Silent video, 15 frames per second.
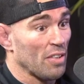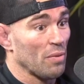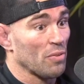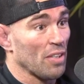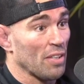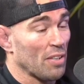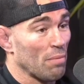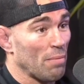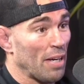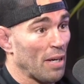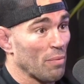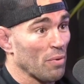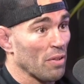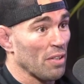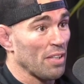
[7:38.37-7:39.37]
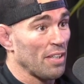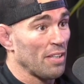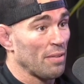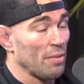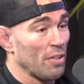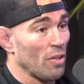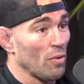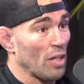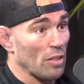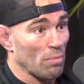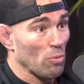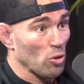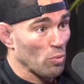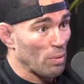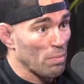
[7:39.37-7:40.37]
it was like the man would lead, you know, and that's
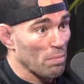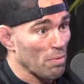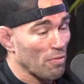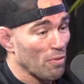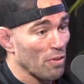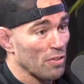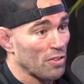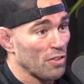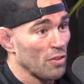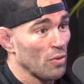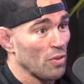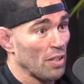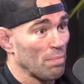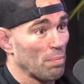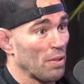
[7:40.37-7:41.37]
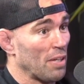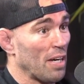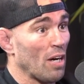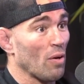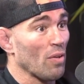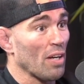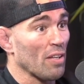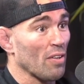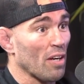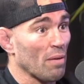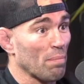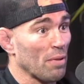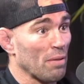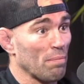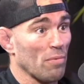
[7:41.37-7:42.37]
what most women prefer too. But now, like a lot
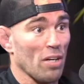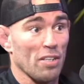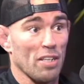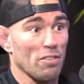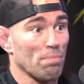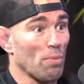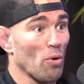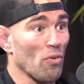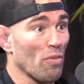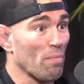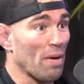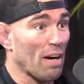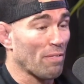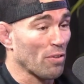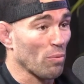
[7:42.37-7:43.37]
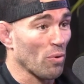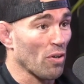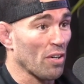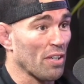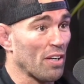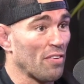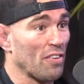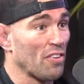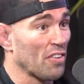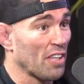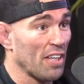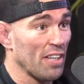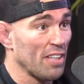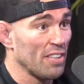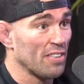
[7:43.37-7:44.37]
of times, both of them have to work, and then your
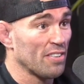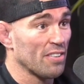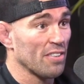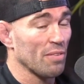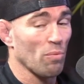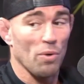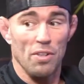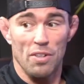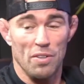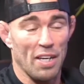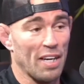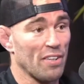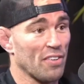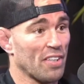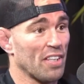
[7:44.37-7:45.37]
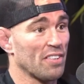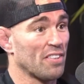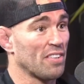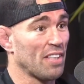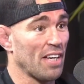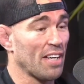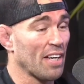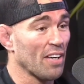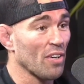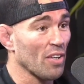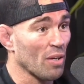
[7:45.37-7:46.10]
kids, whether you hand your kids to daycare, like